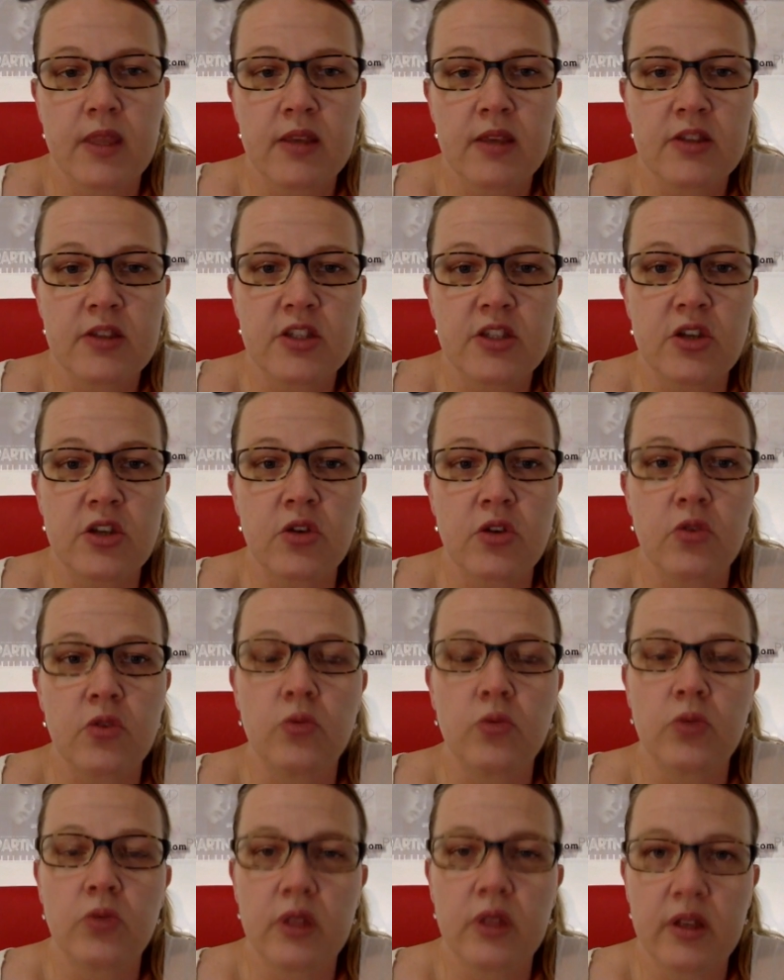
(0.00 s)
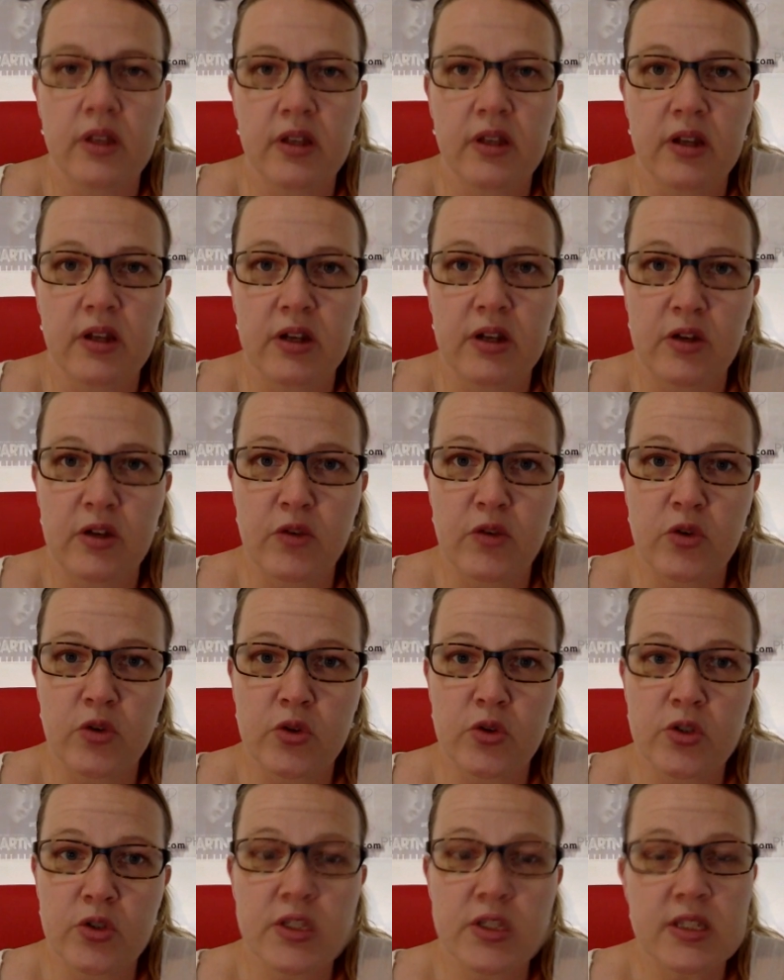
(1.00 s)
So, of
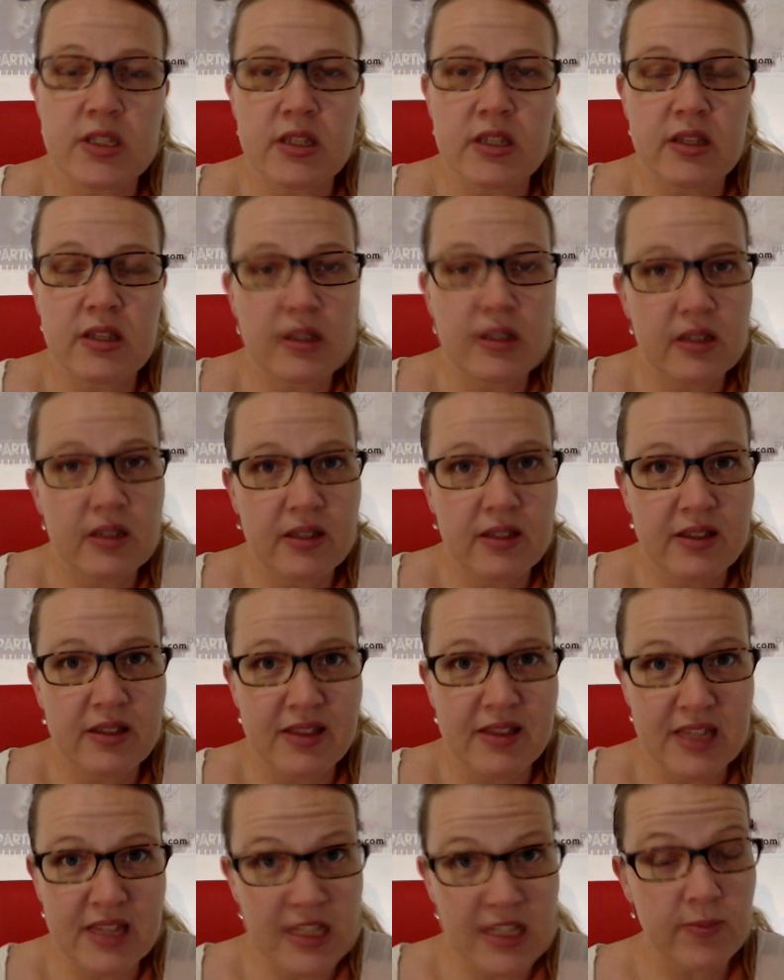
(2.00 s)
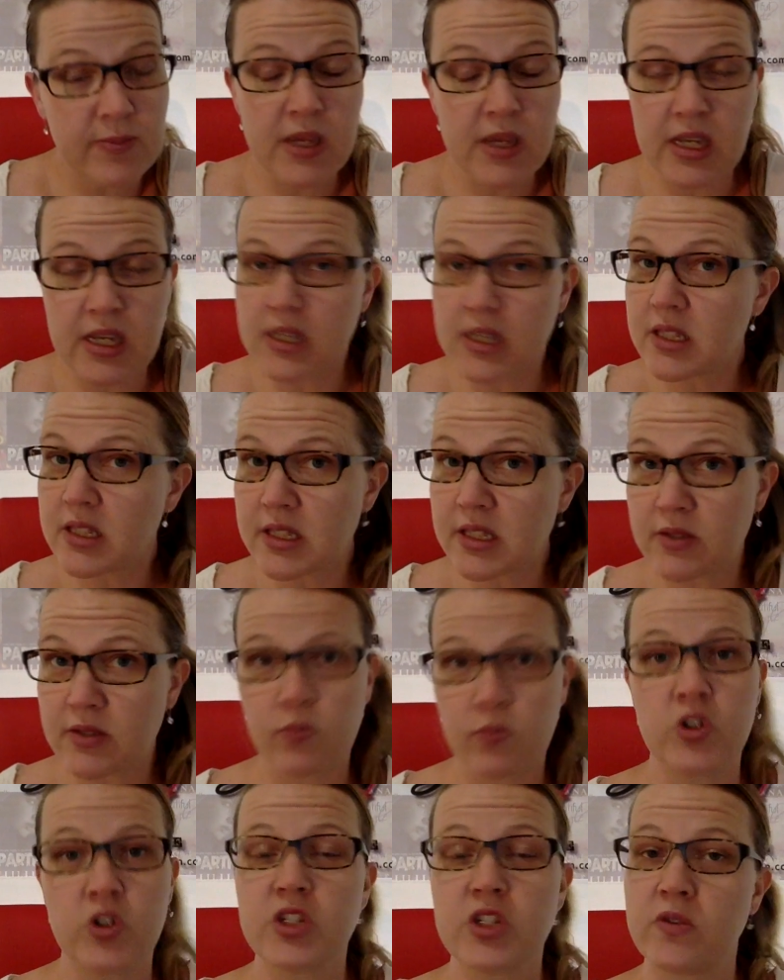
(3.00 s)
course, this means,
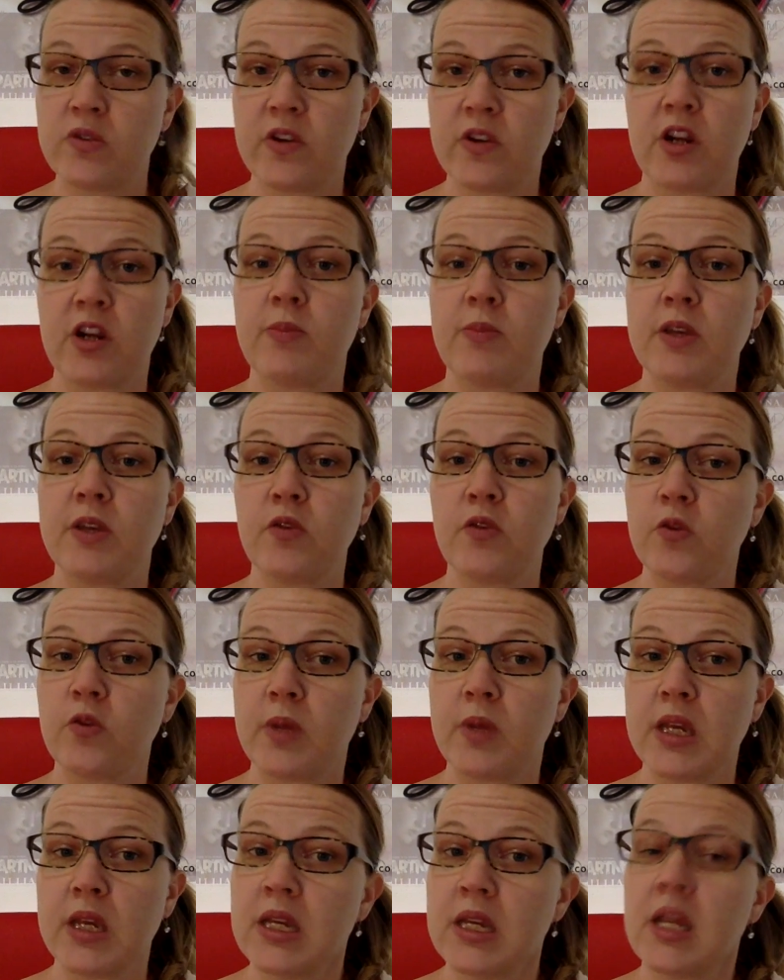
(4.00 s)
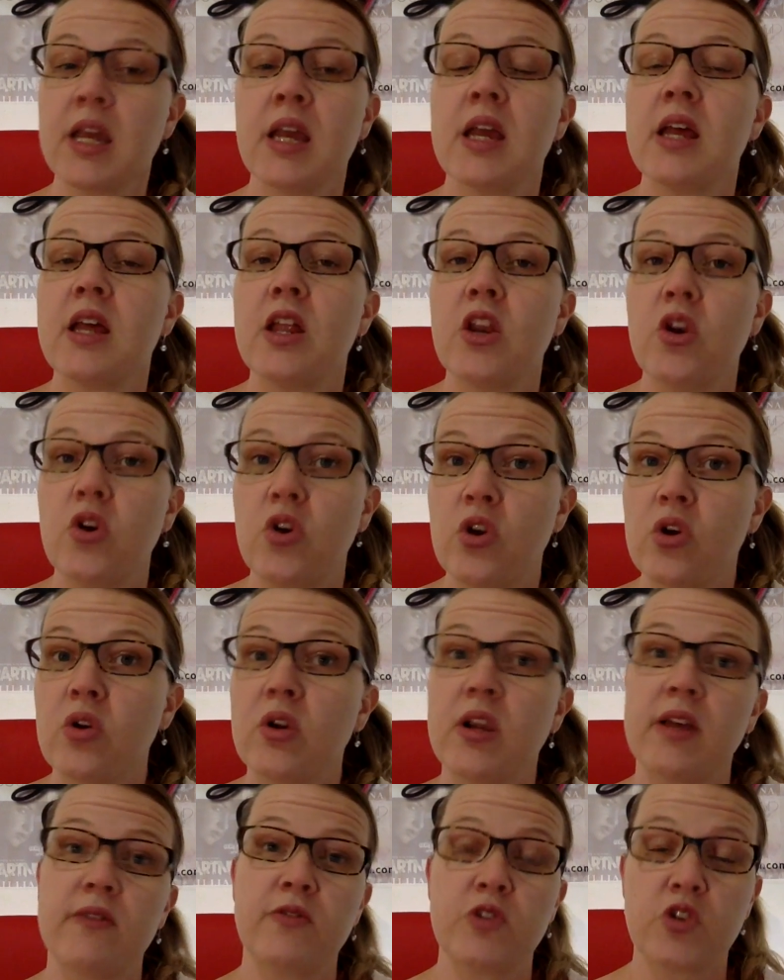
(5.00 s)
which is very big for me, no
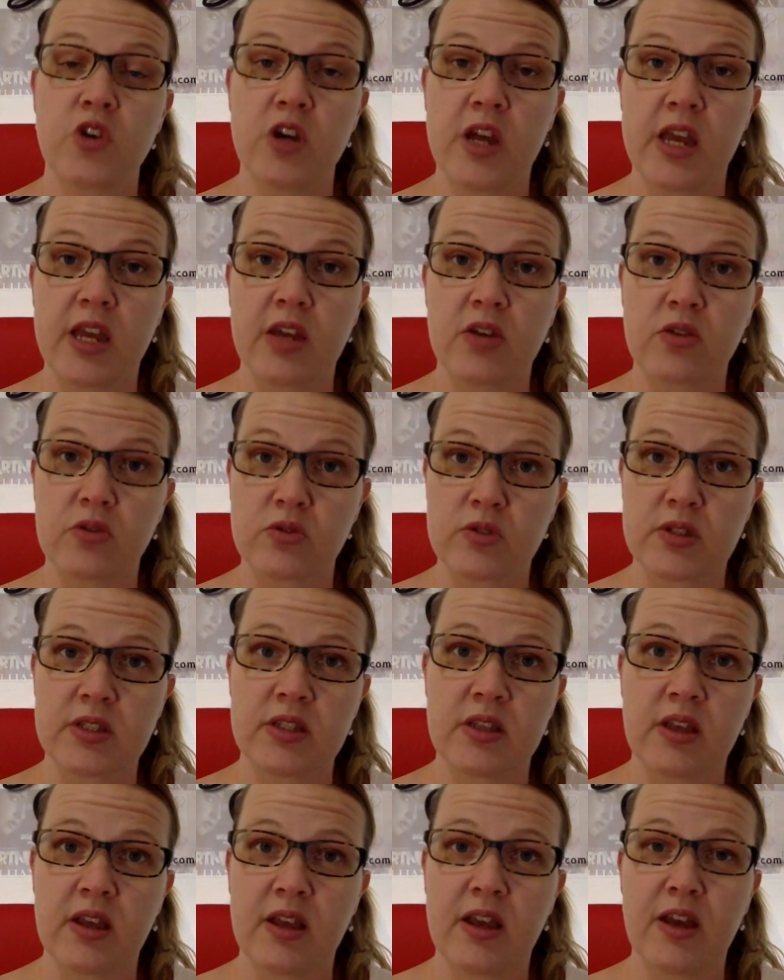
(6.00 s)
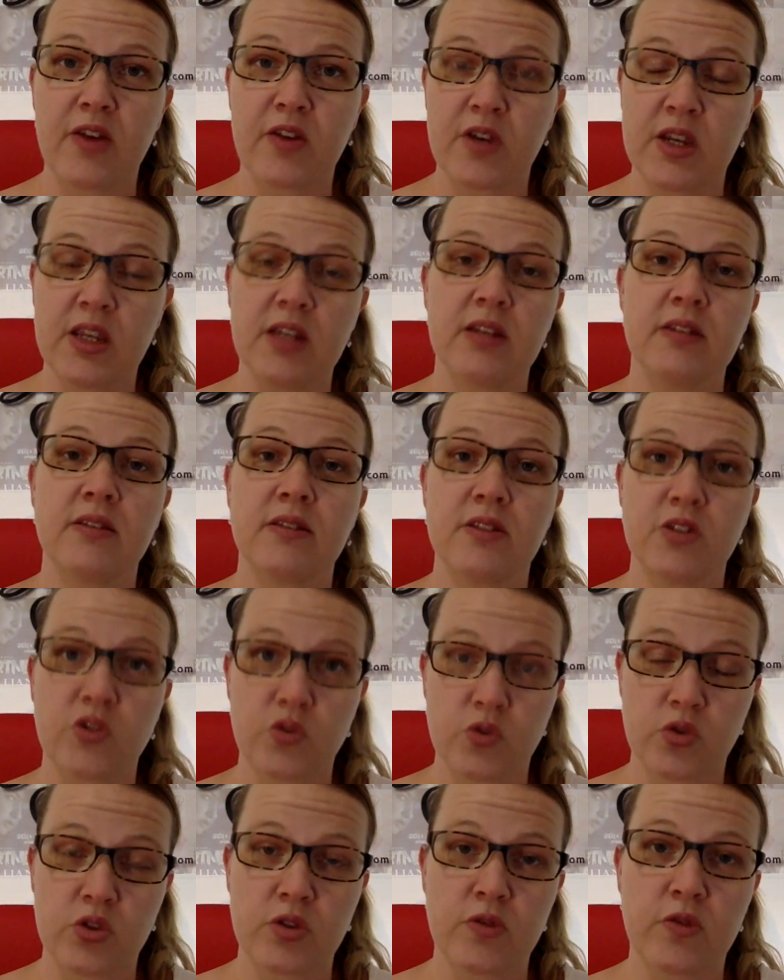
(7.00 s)
love triangles are in the
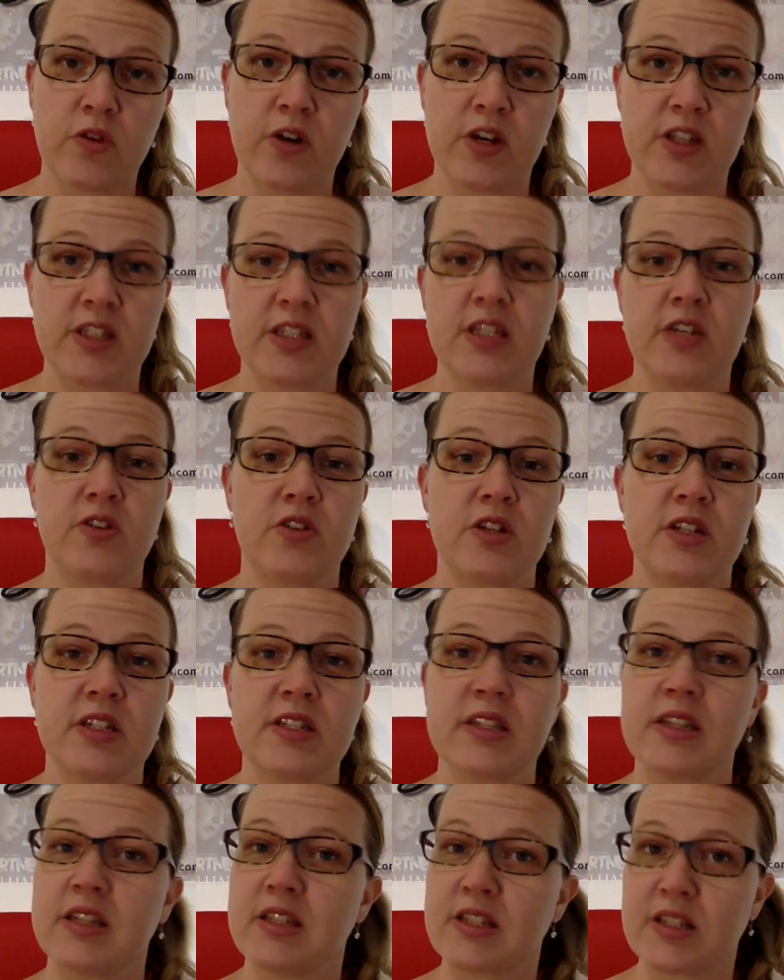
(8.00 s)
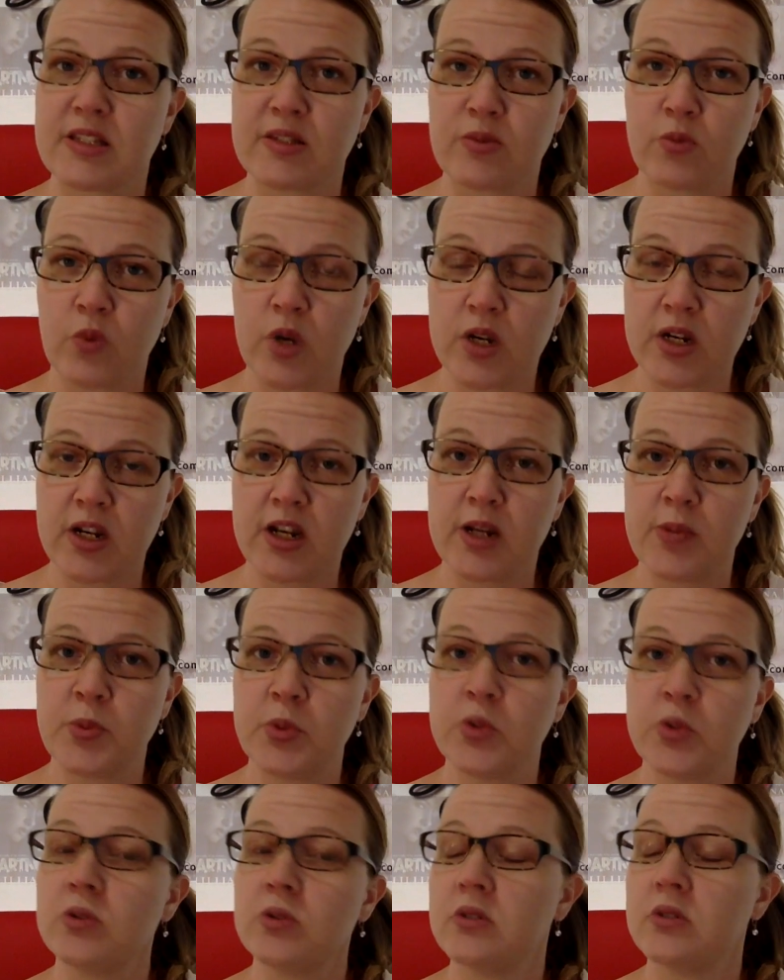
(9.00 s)
Drawn to Fight series. It's one
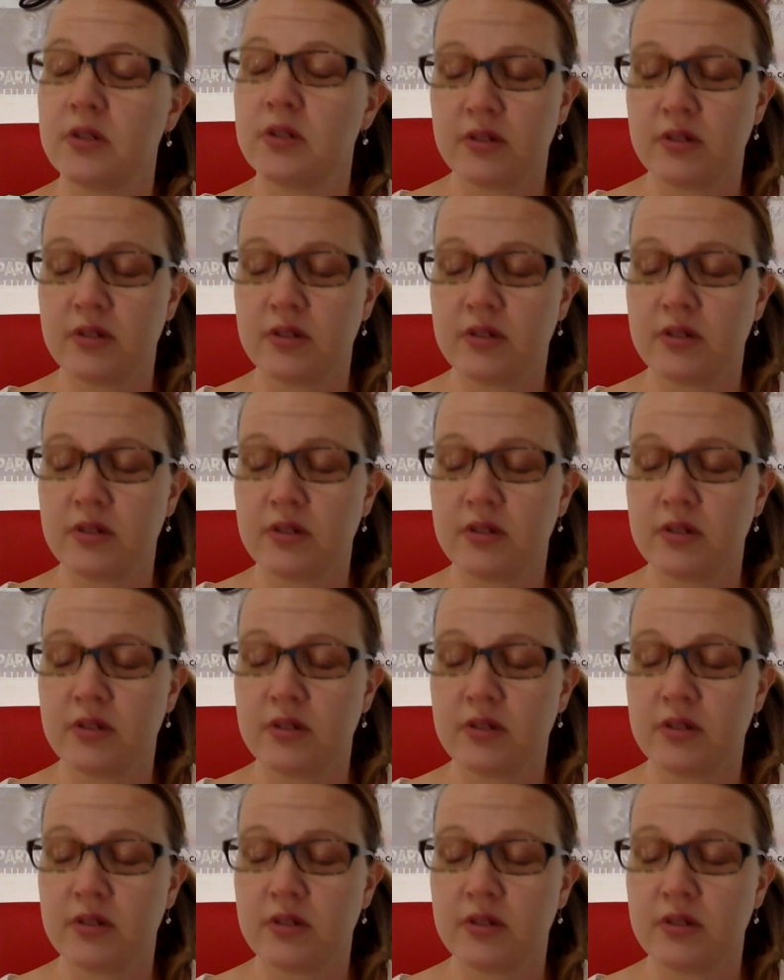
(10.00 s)
couple.